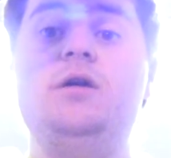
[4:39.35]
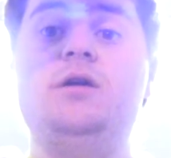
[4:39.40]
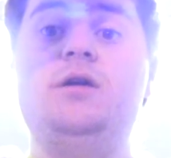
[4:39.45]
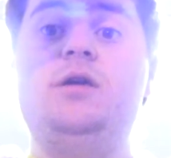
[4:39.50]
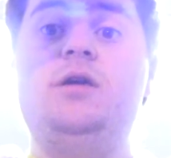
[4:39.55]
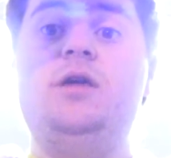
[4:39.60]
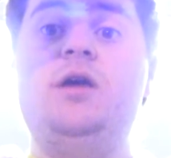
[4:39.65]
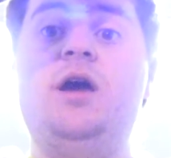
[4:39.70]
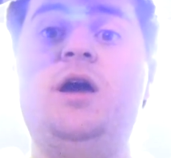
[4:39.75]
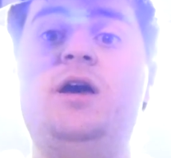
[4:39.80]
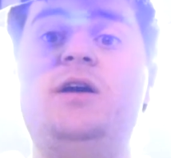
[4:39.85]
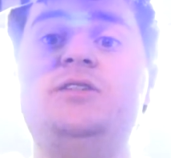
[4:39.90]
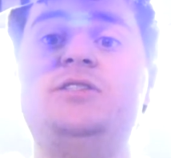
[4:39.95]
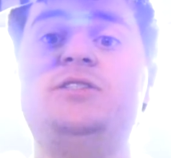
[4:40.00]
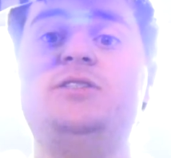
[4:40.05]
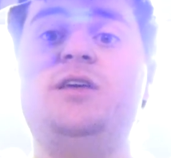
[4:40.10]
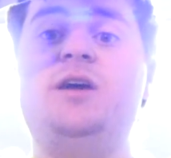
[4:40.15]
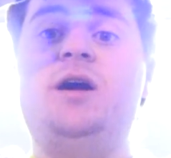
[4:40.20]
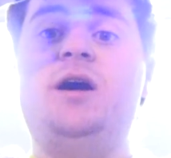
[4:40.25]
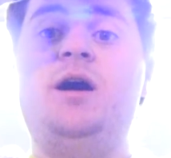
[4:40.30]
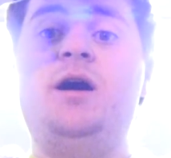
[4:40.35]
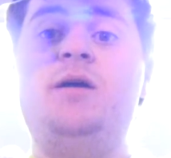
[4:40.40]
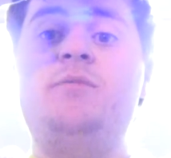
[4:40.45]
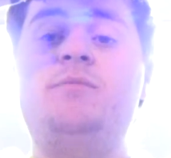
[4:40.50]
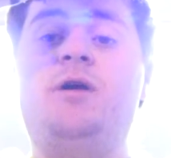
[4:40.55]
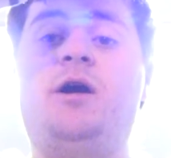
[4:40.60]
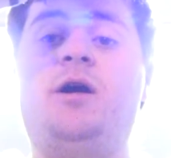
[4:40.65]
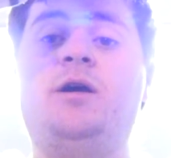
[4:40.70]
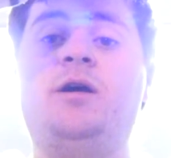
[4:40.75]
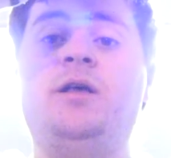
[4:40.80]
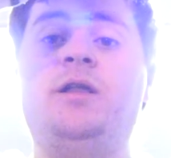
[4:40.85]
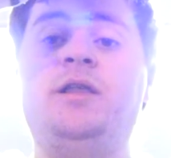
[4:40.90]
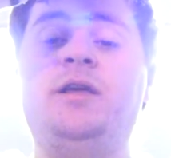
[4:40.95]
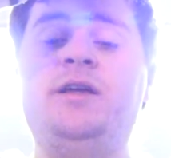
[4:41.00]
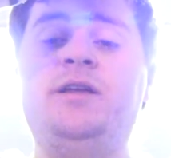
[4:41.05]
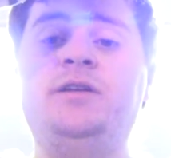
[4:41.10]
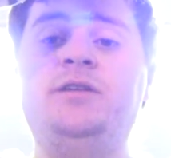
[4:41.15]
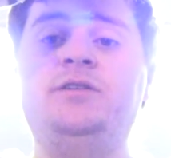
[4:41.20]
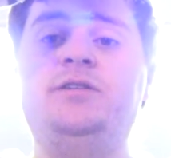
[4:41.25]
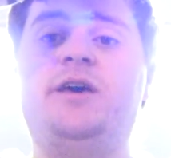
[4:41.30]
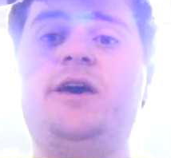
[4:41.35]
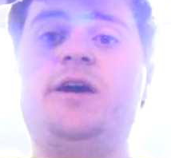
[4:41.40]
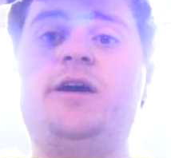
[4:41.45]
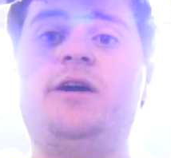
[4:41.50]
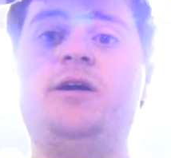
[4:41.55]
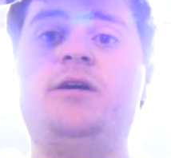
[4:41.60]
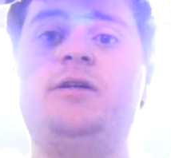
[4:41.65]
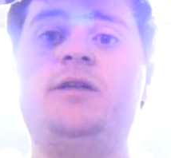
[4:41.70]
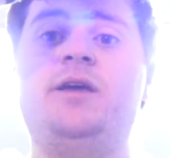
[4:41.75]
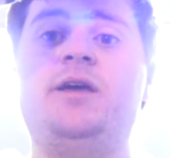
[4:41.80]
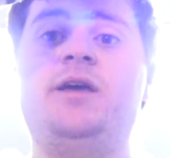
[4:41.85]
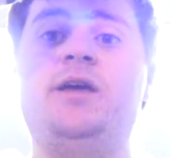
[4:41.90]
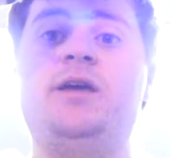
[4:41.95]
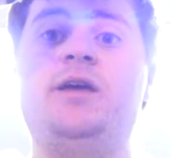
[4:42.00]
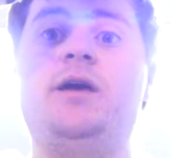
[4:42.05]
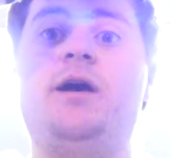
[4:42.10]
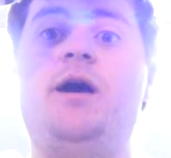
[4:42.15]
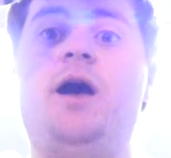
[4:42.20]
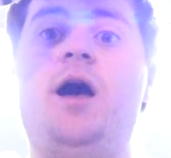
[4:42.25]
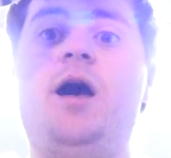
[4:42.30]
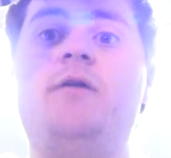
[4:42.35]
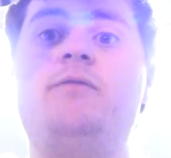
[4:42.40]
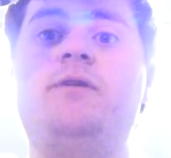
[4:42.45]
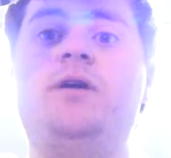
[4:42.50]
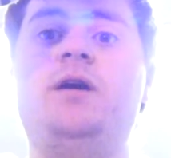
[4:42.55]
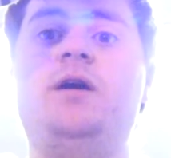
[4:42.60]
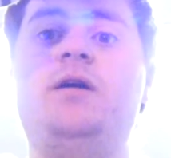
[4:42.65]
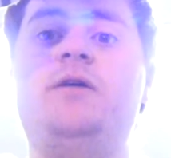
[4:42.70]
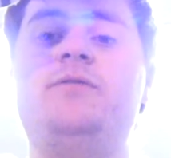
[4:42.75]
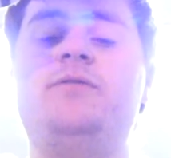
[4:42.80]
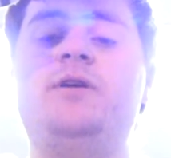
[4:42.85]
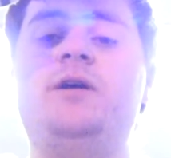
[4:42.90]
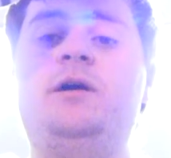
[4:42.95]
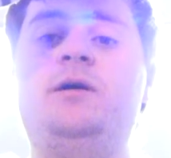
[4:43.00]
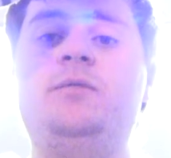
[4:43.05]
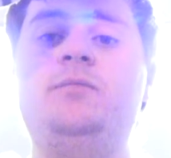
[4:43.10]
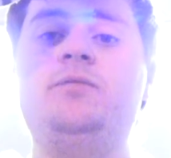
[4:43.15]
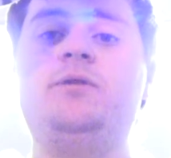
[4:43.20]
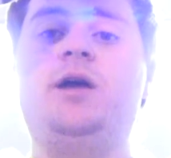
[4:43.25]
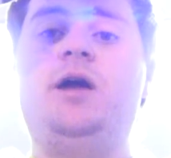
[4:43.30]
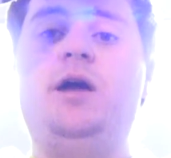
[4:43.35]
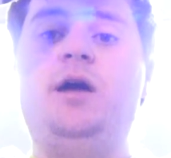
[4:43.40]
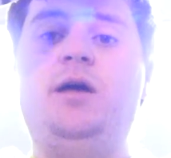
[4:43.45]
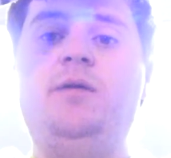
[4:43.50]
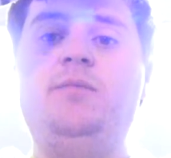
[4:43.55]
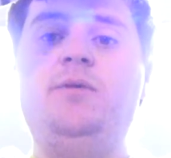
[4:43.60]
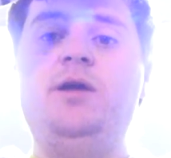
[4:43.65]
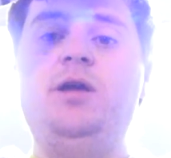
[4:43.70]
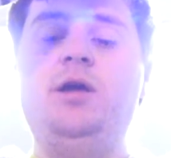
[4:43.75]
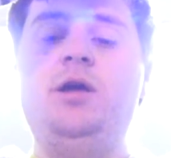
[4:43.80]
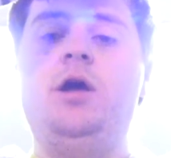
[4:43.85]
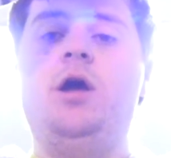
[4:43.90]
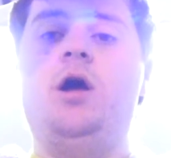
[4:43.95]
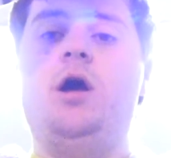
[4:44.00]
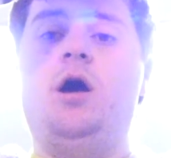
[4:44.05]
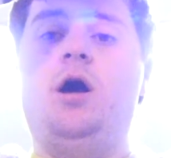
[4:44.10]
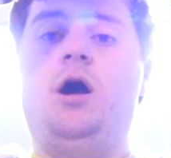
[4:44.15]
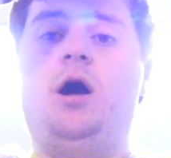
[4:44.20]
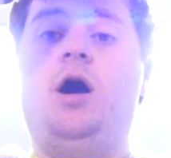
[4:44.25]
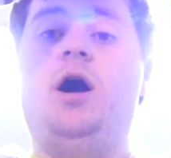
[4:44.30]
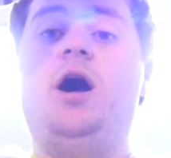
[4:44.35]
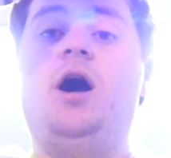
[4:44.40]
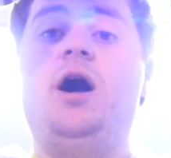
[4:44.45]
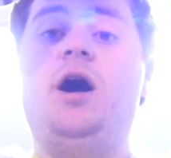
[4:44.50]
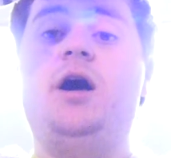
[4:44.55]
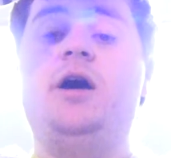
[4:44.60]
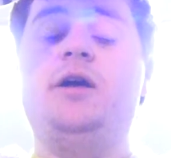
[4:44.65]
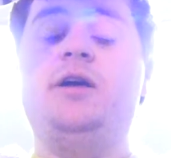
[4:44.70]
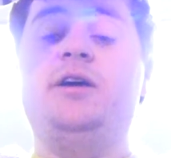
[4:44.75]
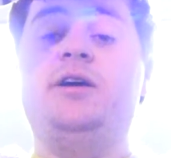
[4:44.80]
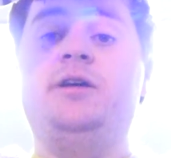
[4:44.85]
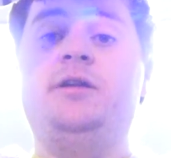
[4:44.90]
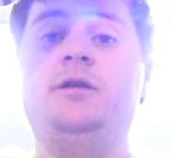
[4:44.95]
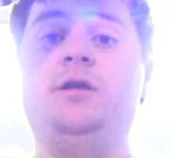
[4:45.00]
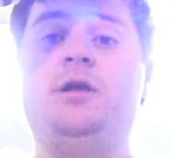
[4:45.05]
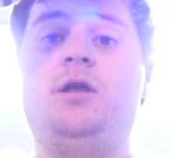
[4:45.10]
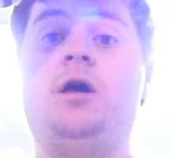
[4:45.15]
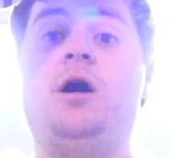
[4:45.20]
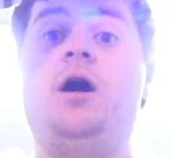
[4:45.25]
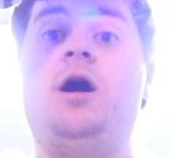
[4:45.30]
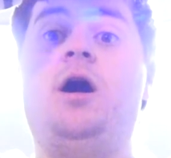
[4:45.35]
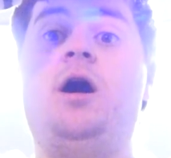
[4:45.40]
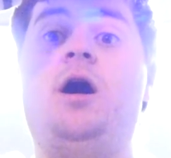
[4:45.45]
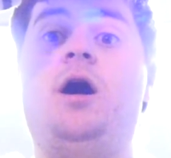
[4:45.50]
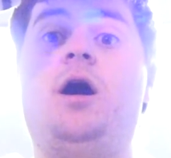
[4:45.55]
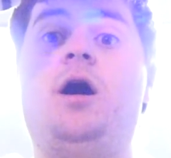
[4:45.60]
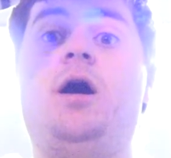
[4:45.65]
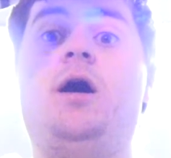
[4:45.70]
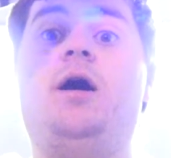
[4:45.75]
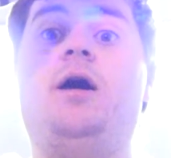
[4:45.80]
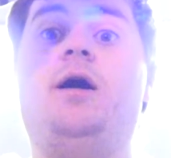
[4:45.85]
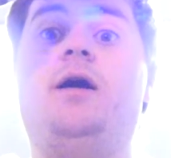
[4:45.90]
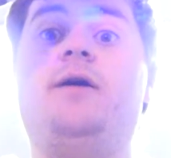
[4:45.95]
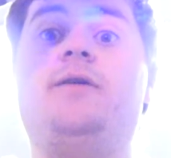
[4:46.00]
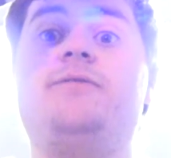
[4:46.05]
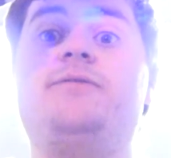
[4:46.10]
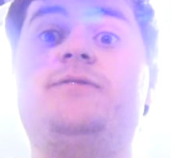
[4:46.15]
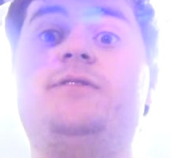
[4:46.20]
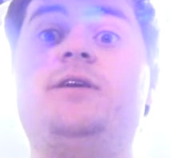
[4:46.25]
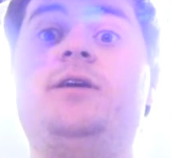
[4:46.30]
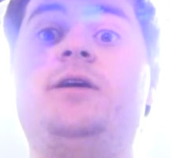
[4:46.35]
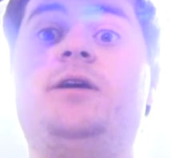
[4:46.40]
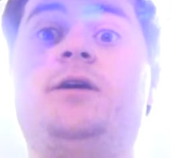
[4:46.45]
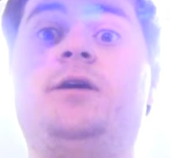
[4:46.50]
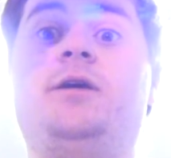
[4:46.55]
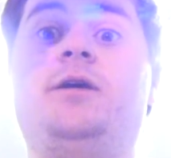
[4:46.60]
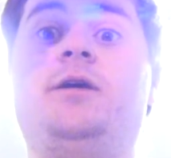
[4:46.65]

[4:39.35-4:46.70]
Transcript: Yes, the moral integrity of a film can be high and lofty.